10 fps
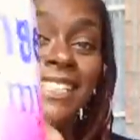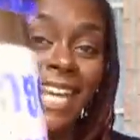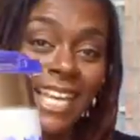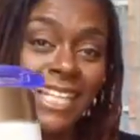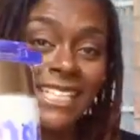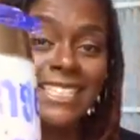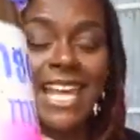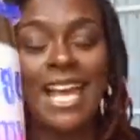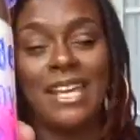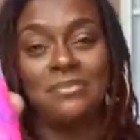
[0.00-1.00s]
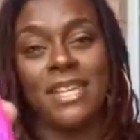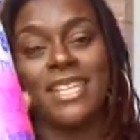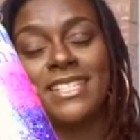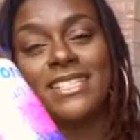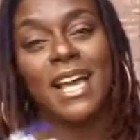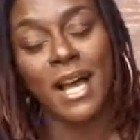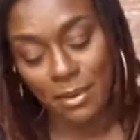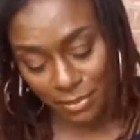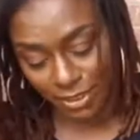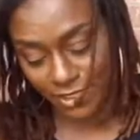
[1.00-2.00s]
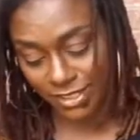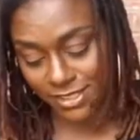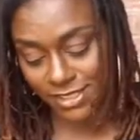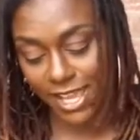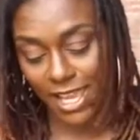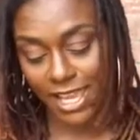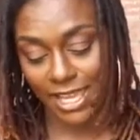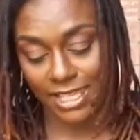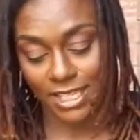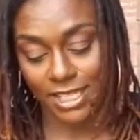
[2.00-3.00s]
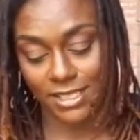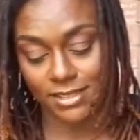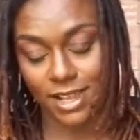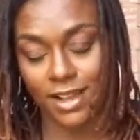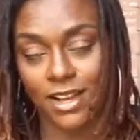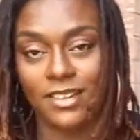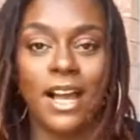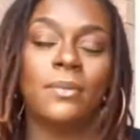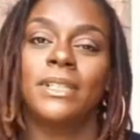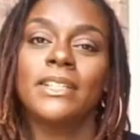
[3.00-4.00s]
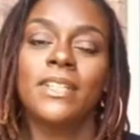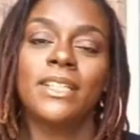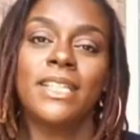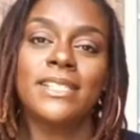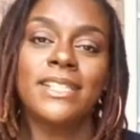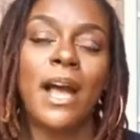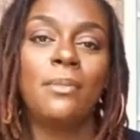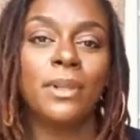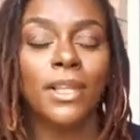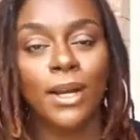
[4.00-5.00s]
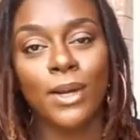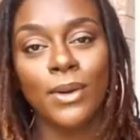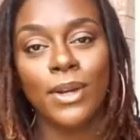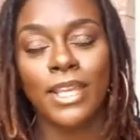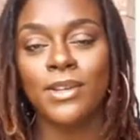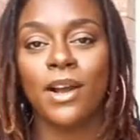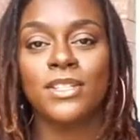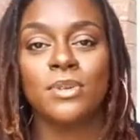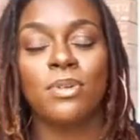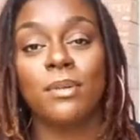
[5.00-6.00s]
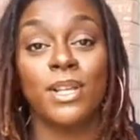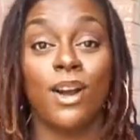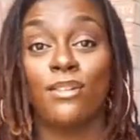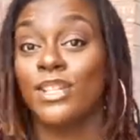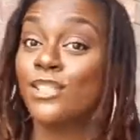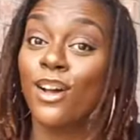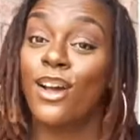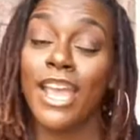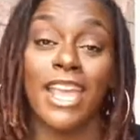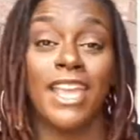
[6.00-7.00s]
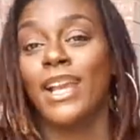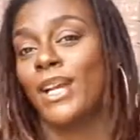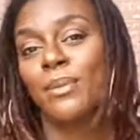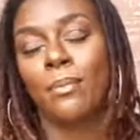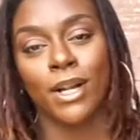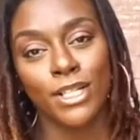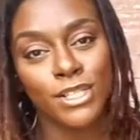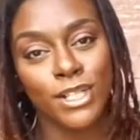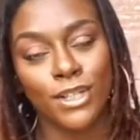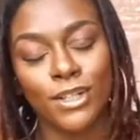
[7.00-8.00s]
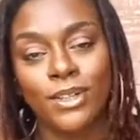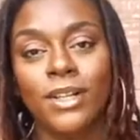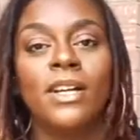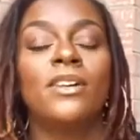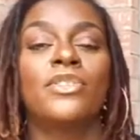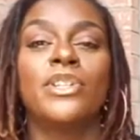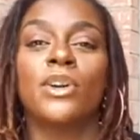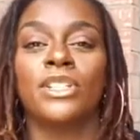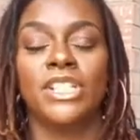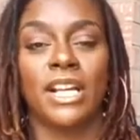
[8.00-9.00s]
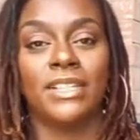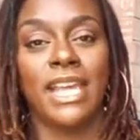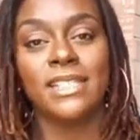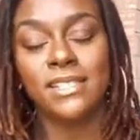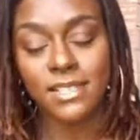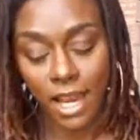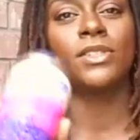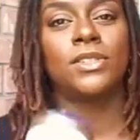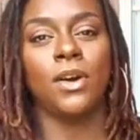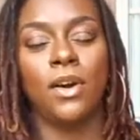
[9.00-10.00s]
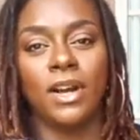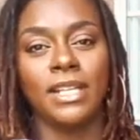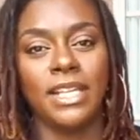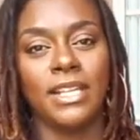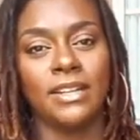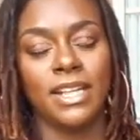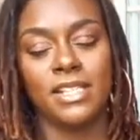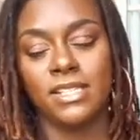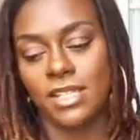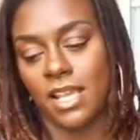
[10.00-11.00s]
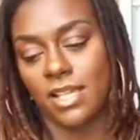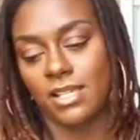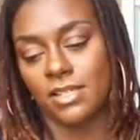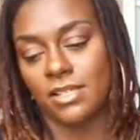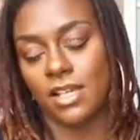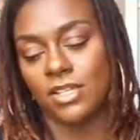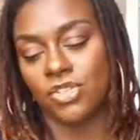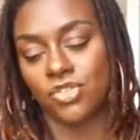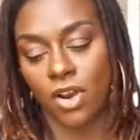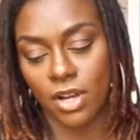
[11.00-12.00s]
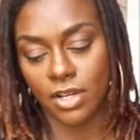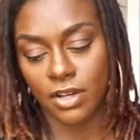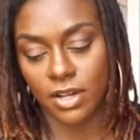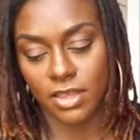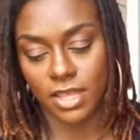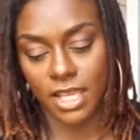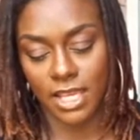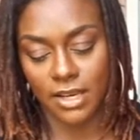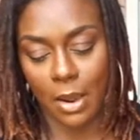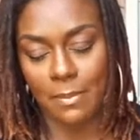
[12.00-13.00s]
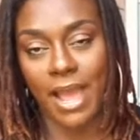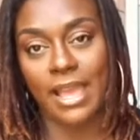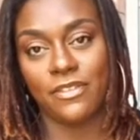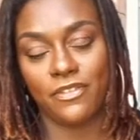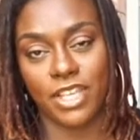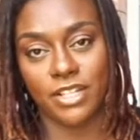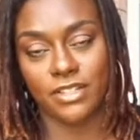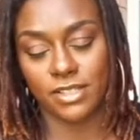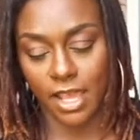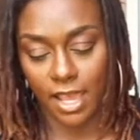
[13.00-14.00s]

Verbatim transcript: Yes, I make Tumblrs, and uh, I will leave the link down below, and you also probably already saw a commercial for you to go and check out the Etsy shop. So on here it says stronger than my fears,